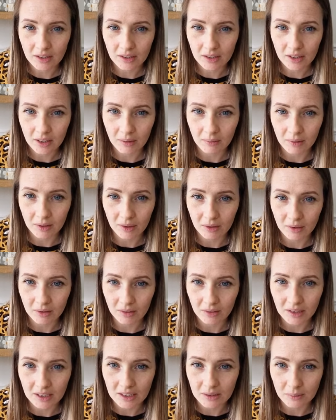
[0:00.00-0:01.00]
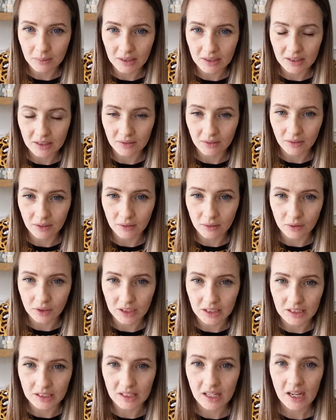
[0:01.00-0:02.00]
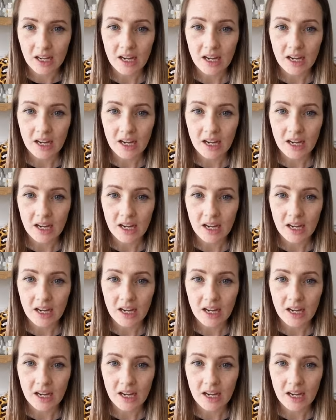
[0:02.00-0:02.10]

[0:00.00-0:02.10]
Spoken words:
come along with these plastic sheets?